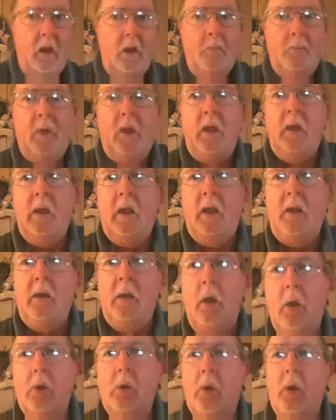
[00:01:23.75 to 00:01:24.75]
But I
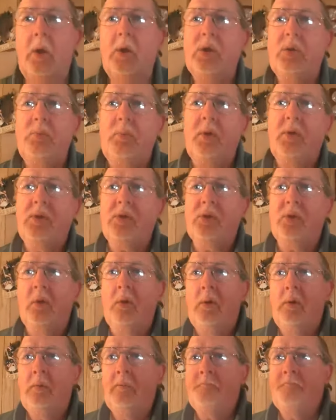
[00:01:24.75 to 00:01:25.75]
know Christmas
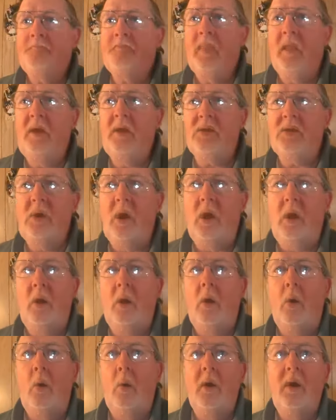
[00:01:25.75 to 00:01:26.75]
is not
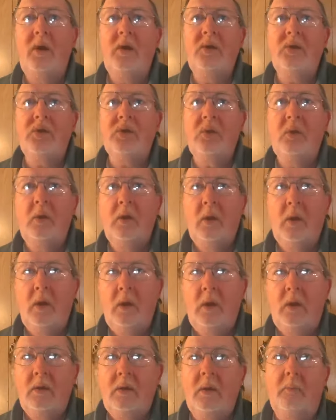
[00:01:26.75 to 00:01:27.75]
always
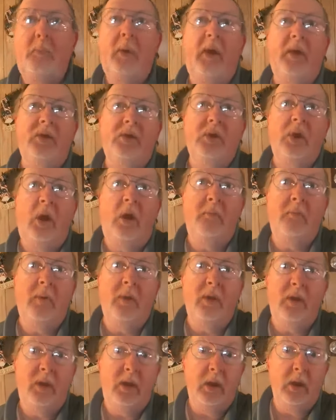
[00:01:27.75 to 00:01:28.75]
the best time
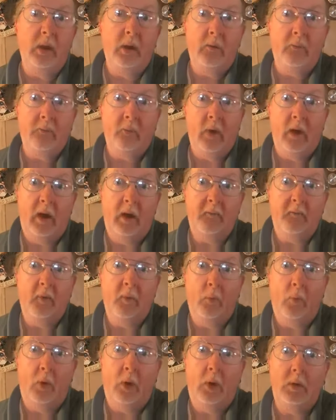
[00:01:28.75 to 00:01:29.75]
of year for
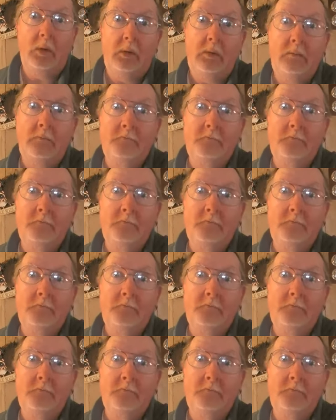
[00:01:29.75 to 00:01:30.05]
everyone